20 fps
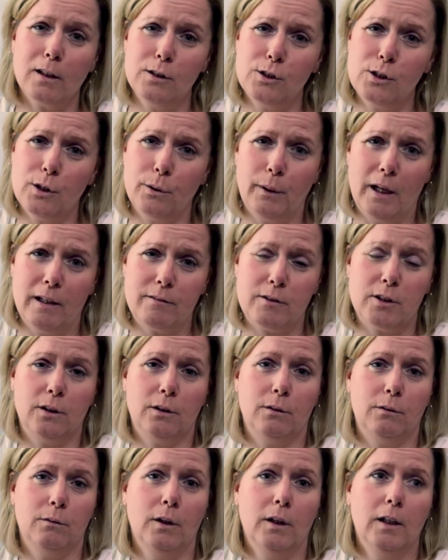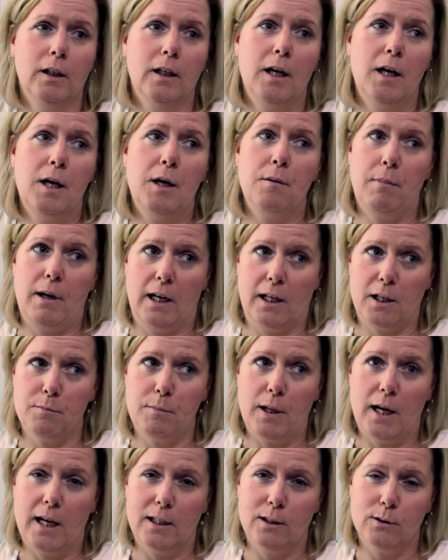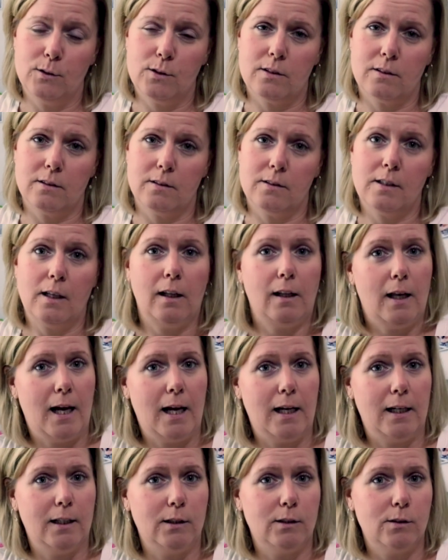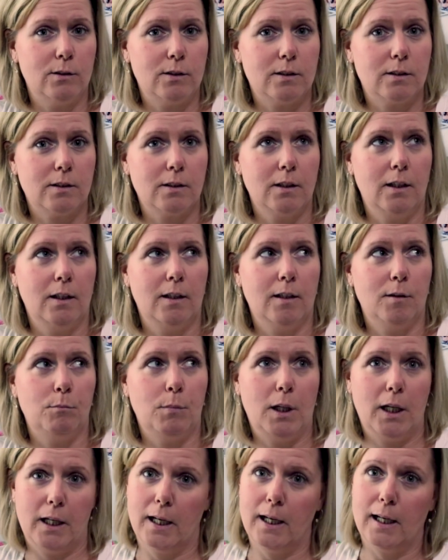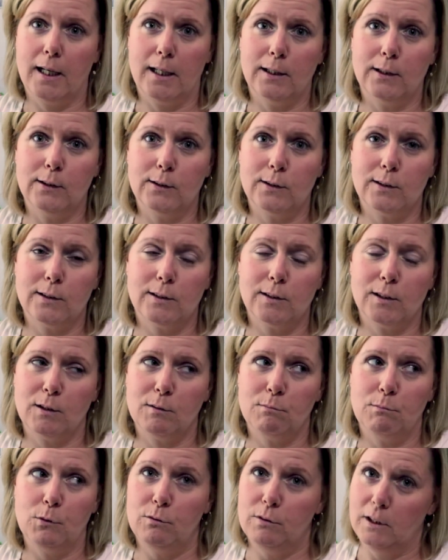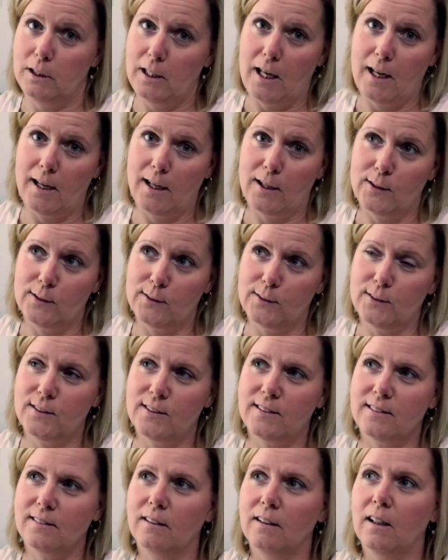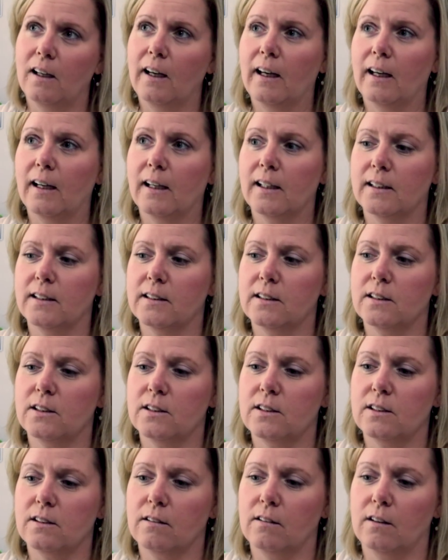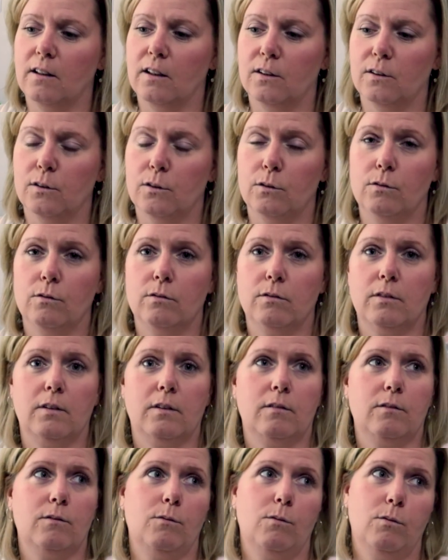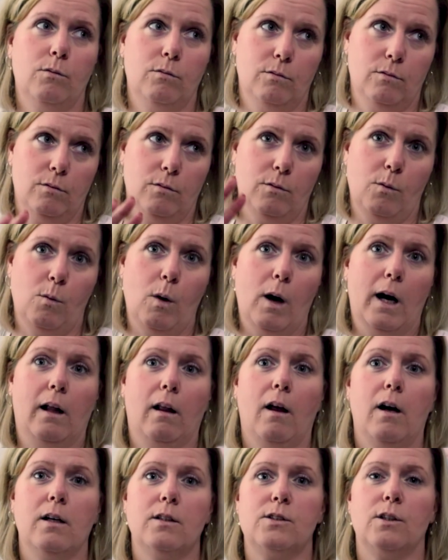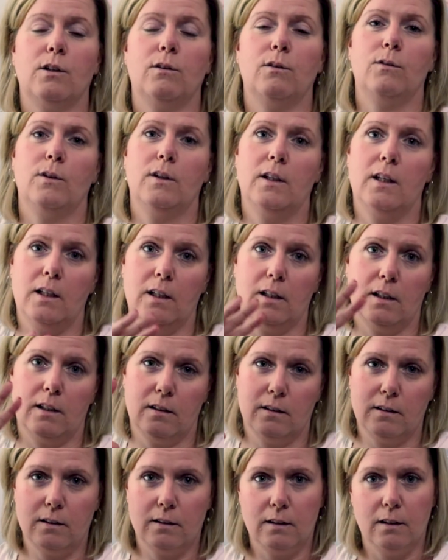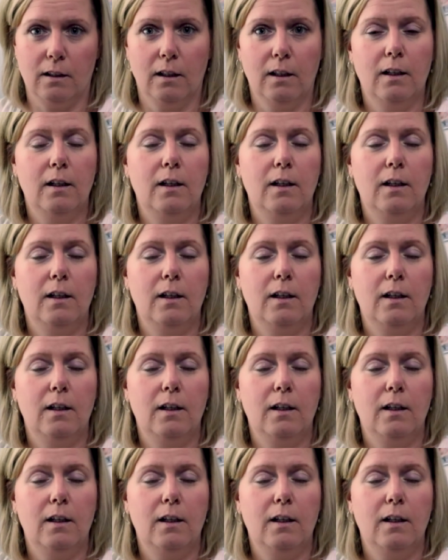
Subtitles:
so we have to pack up house, sell a house, buy a house, move in the house, and, you know, while also getting